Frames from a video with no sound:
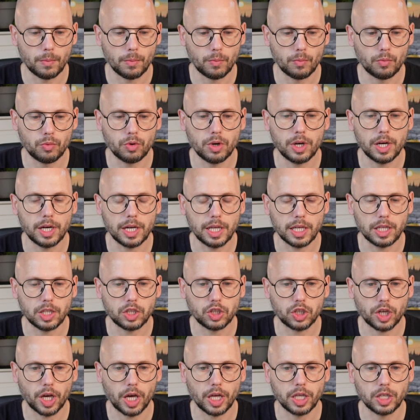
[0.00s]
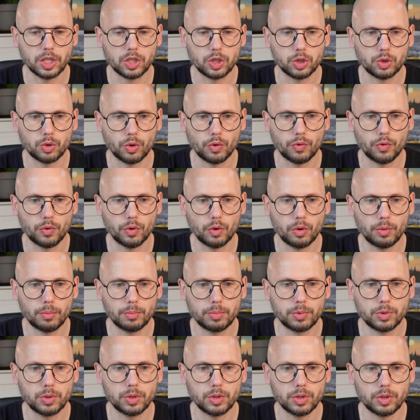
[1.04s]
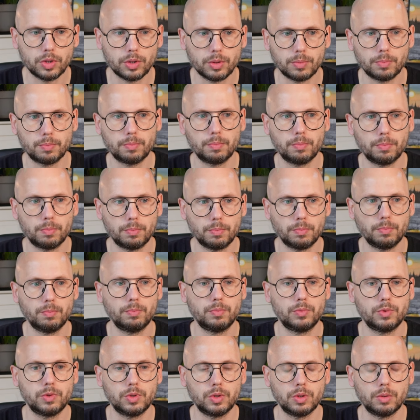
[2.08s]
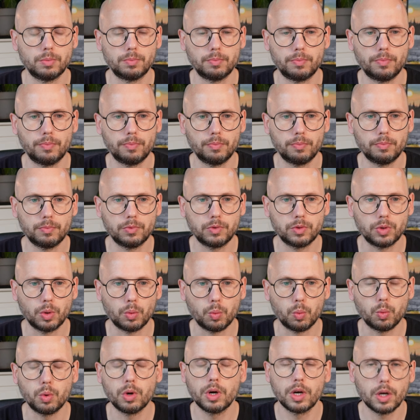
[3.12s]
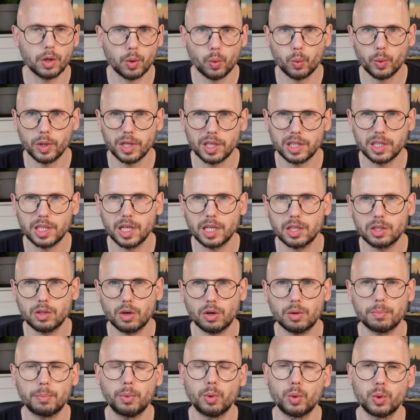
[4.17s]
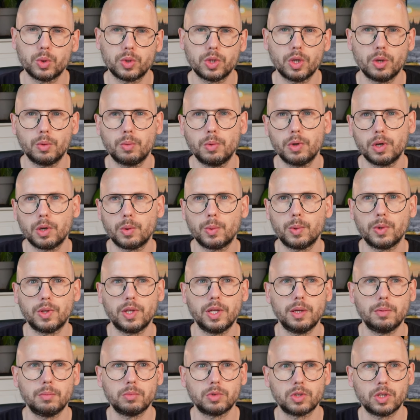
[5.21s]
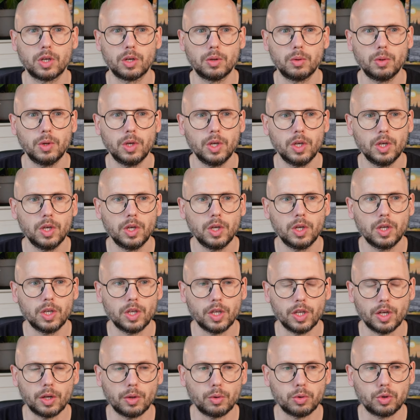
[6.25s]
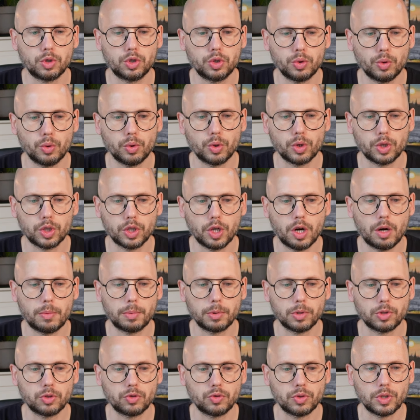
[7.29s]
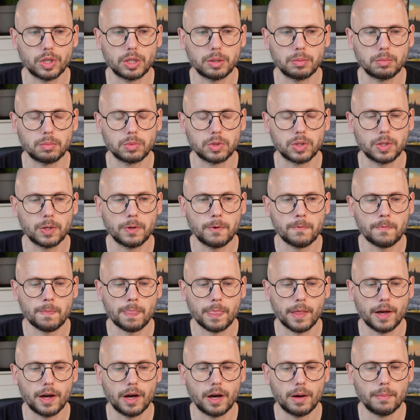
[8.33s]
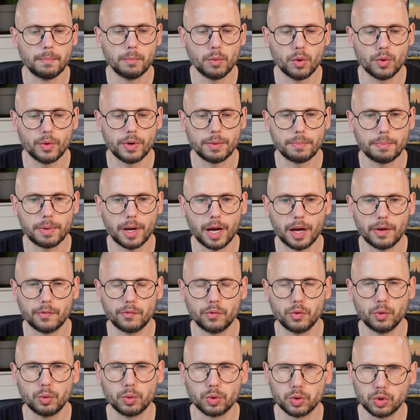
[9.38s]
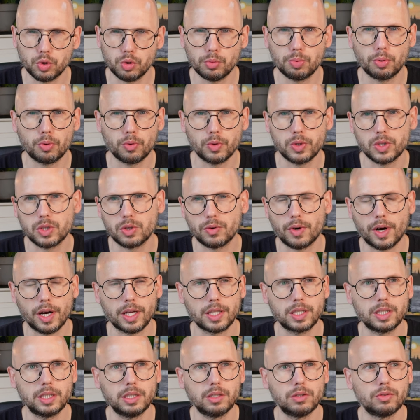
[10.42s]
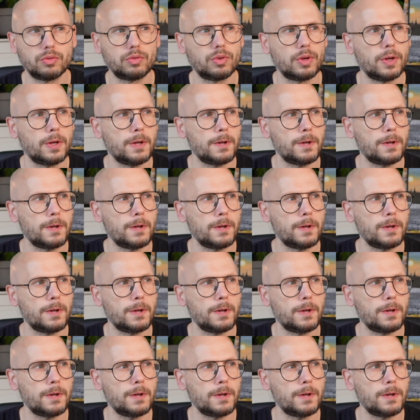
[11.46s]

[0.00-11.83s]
really changed stuff up to to to work with TikTok, but also work with him. So you know, shorter, sharper streams, uh, more impactful, super interactive.